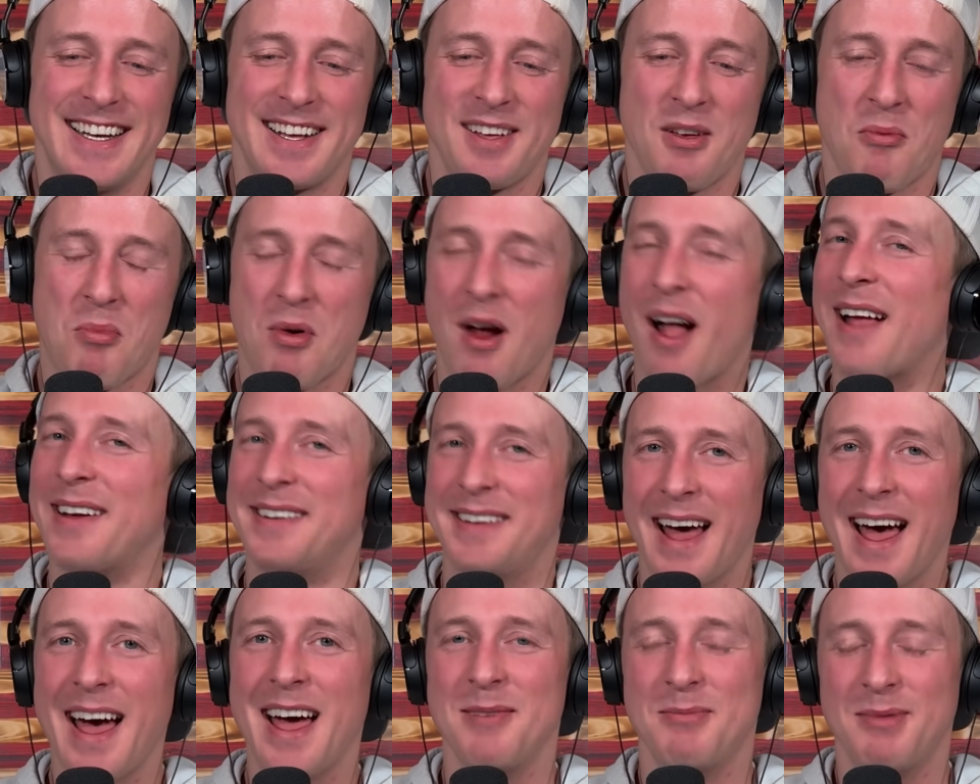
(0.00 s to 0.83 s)
You'll probably
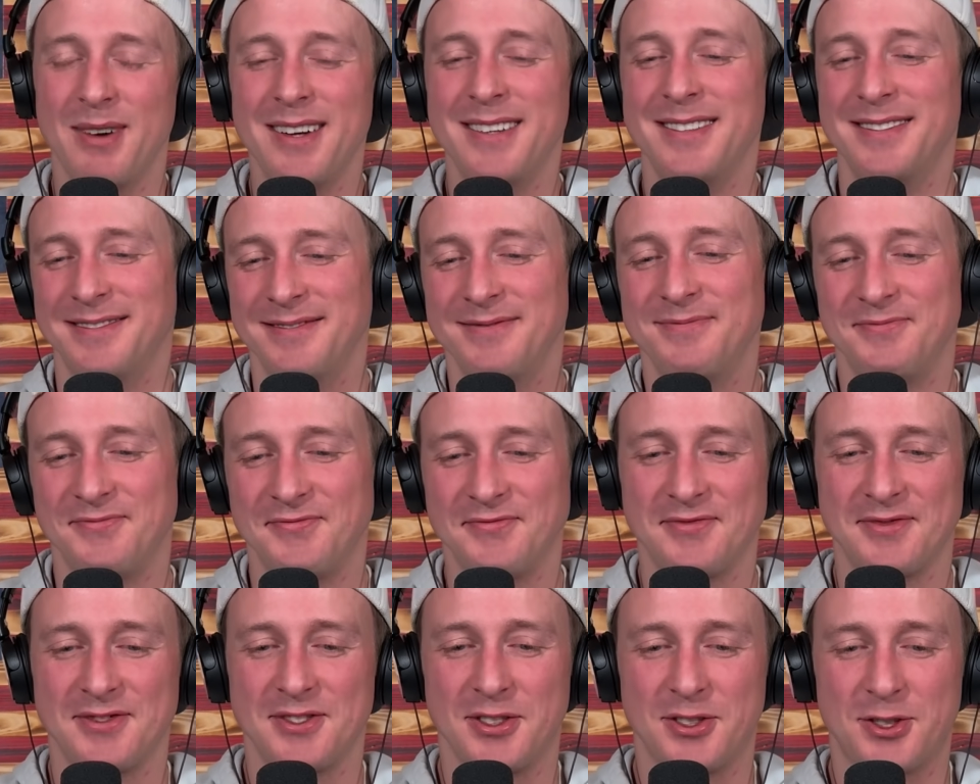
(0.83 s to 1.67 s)
die, but
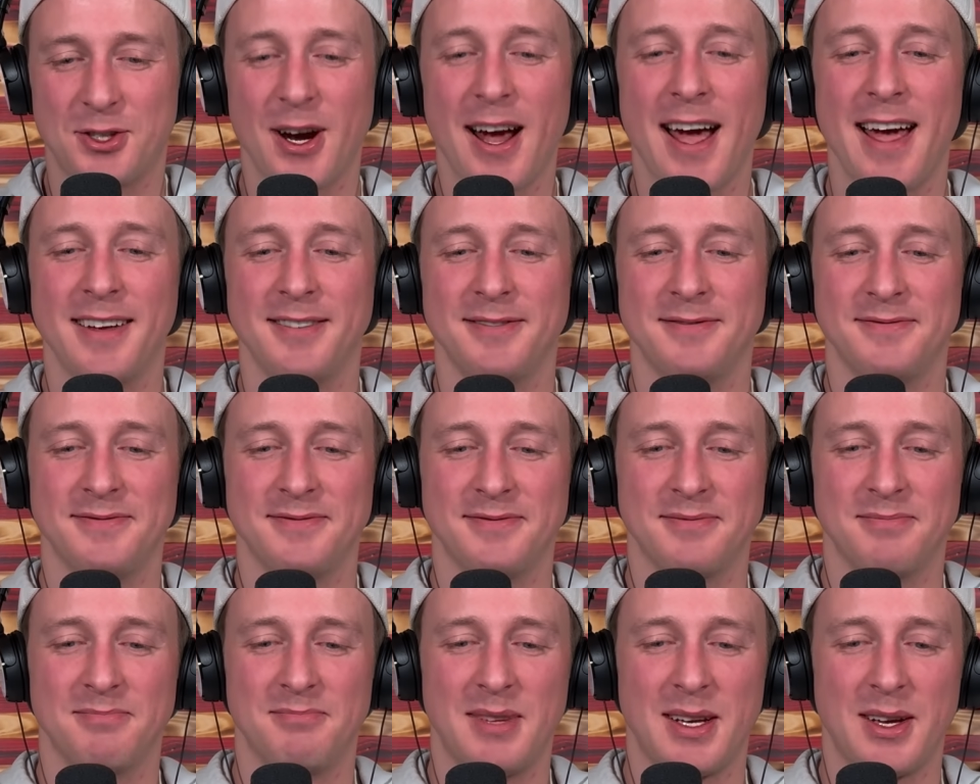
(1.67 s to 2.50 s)
try it.
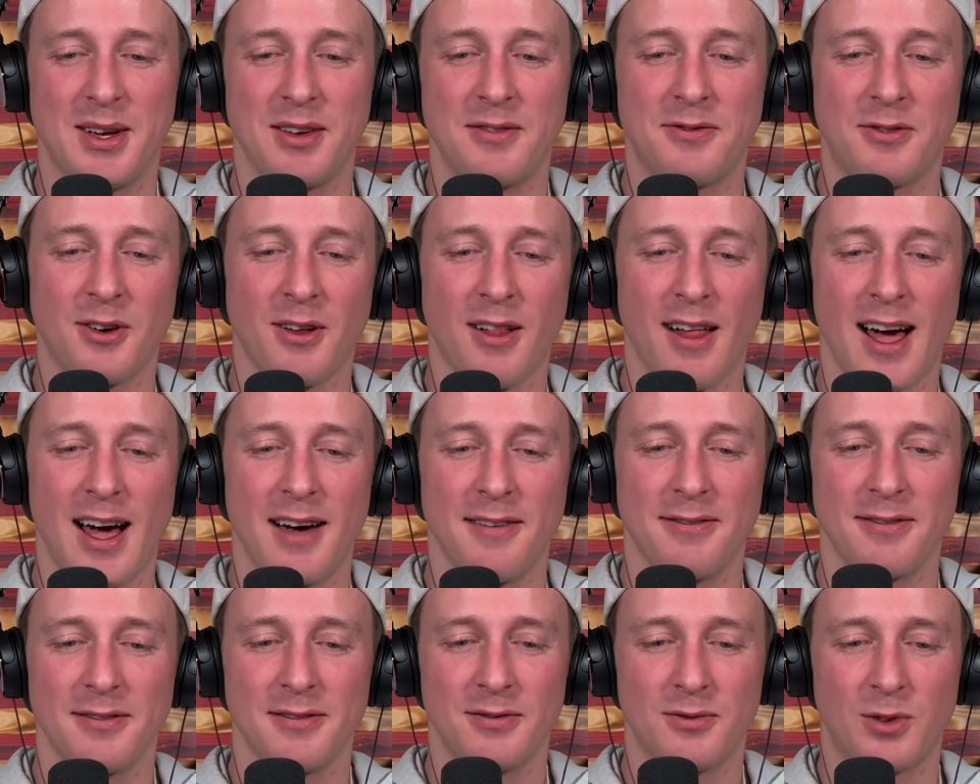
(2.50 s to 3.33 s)
Be good for a
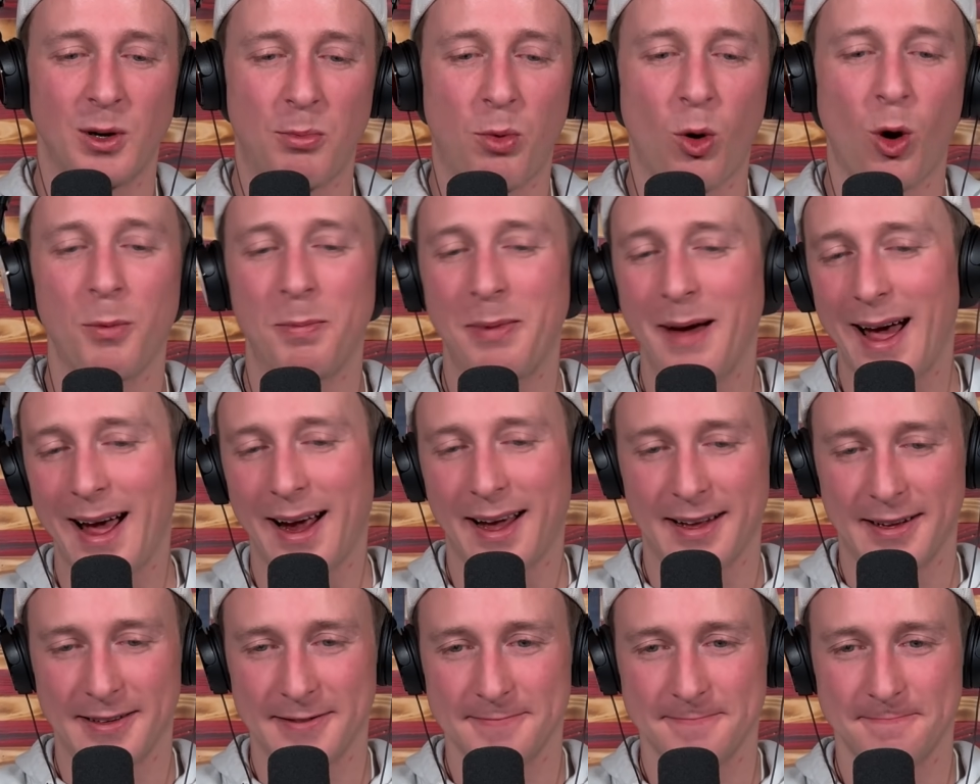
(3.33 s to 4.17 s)
laugh. Report back.